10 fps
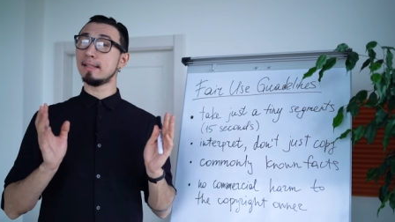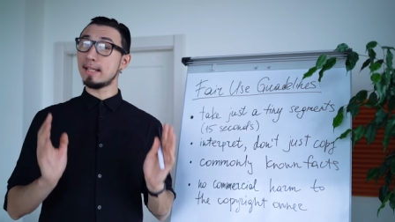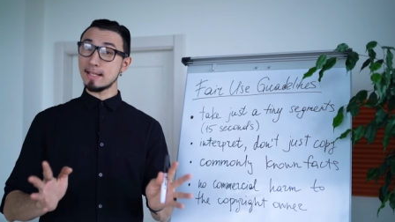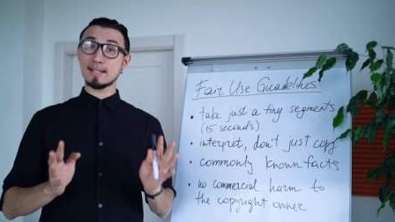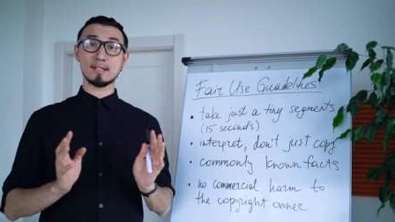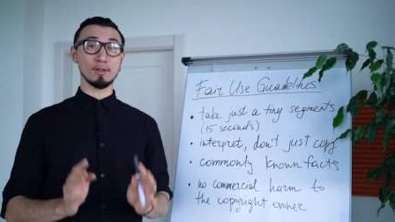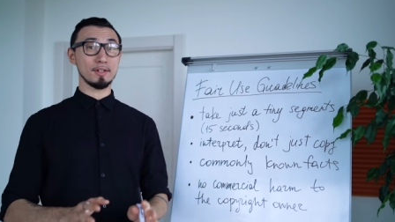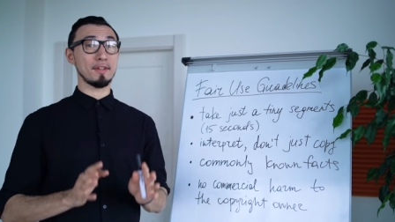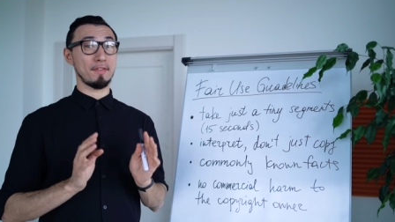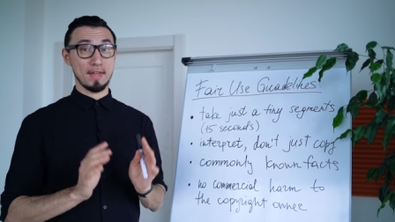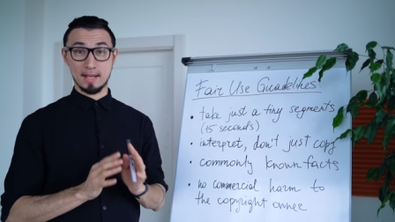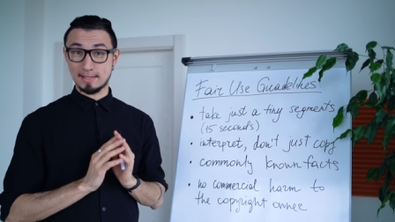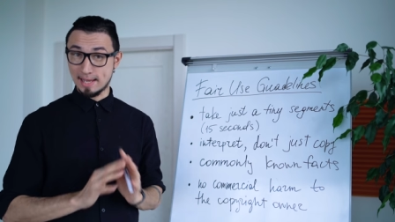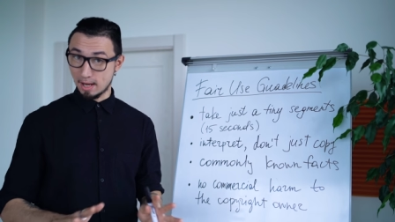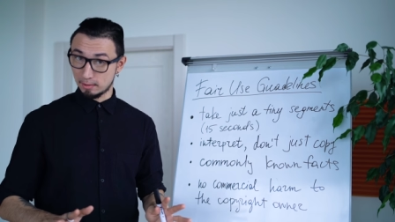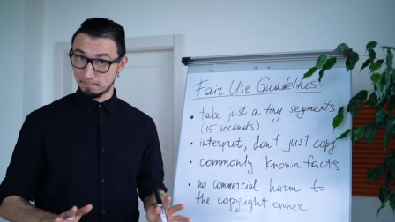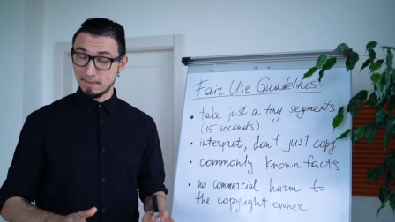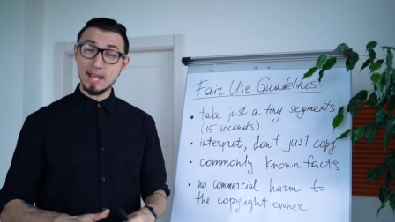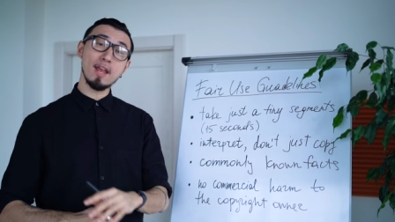Let's sort the things out.